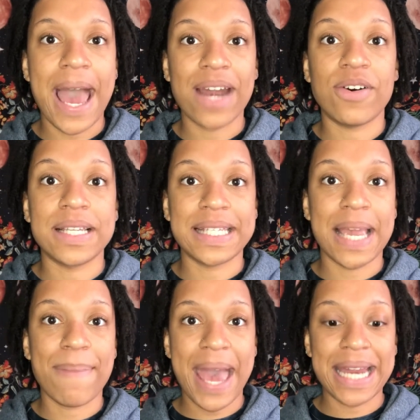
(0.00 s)
I had it on
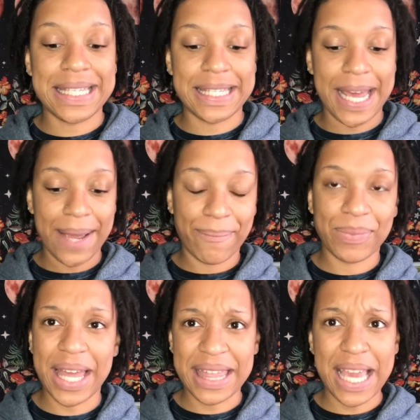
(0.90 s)
St. Patty's Day.
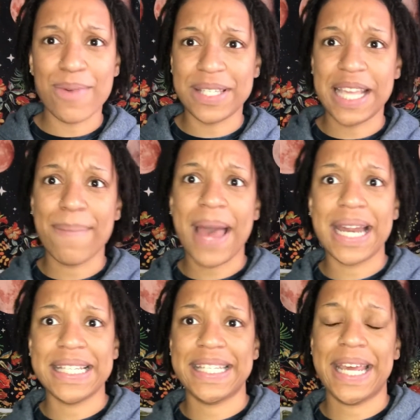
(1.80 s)
I think it was St.
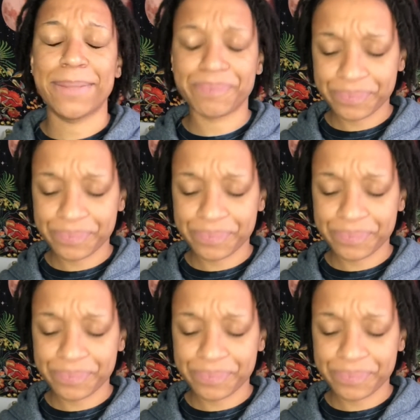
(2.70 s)
Patty's Day.